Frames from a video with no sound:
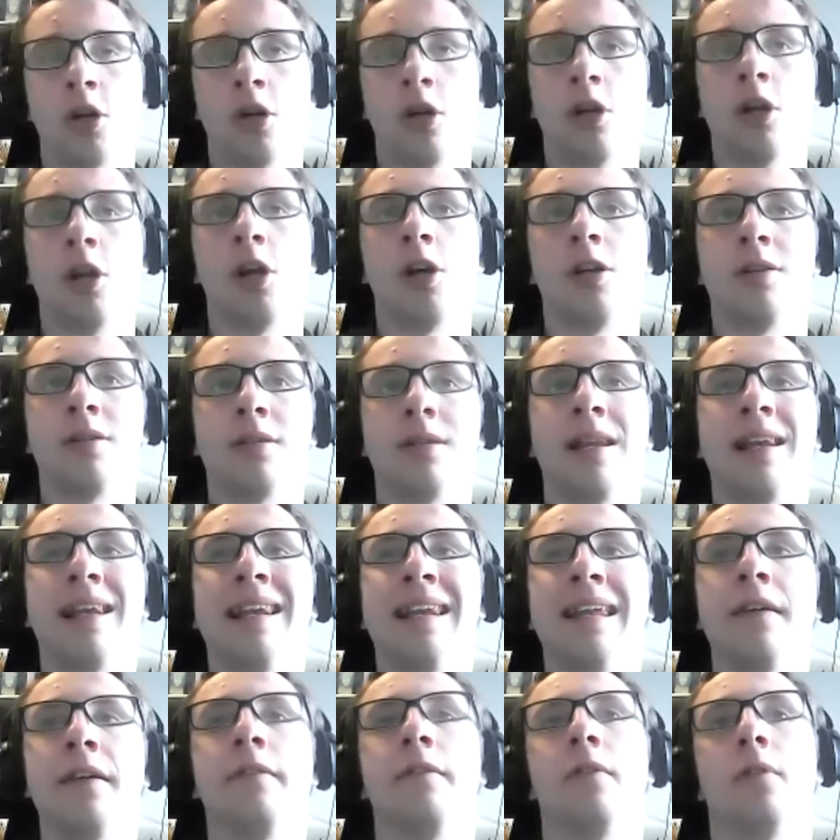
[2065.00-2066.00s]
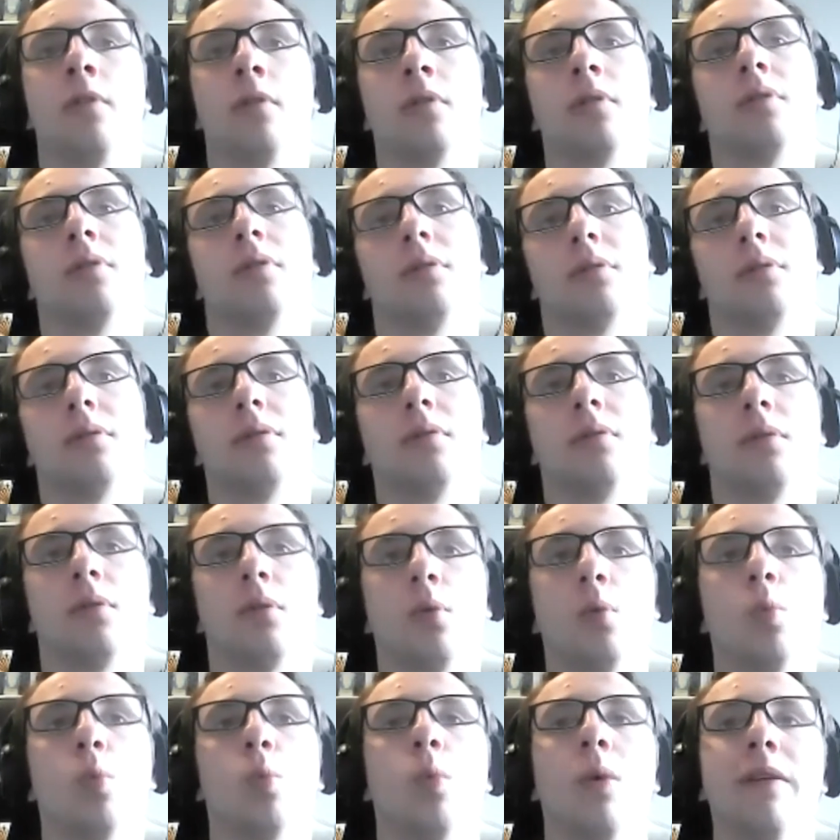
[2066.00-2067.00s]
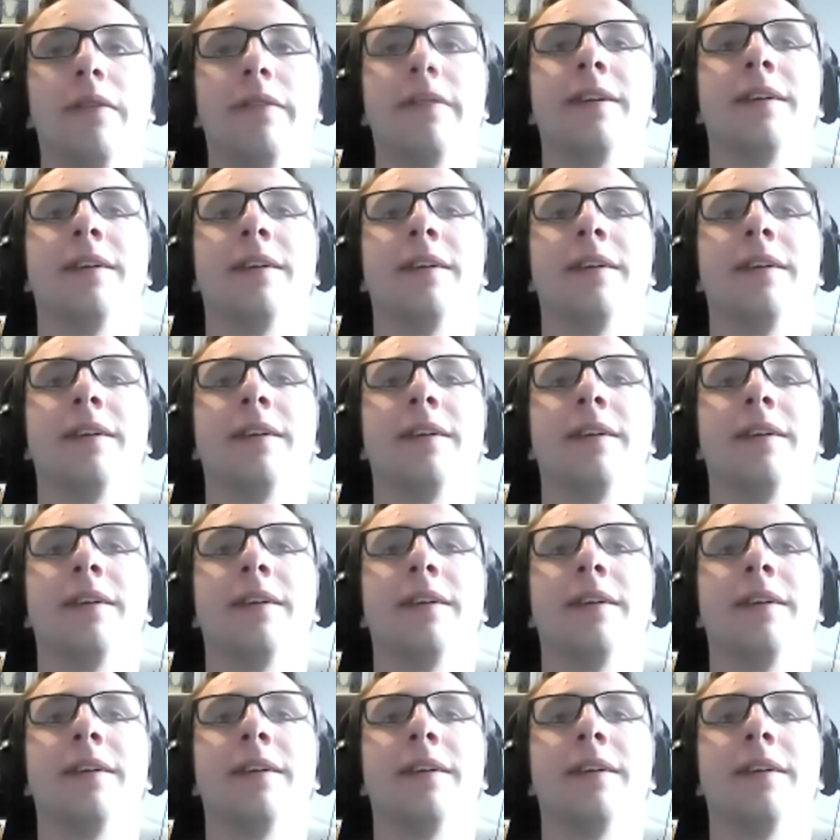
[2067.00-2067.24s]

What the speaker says: to learn to live with it.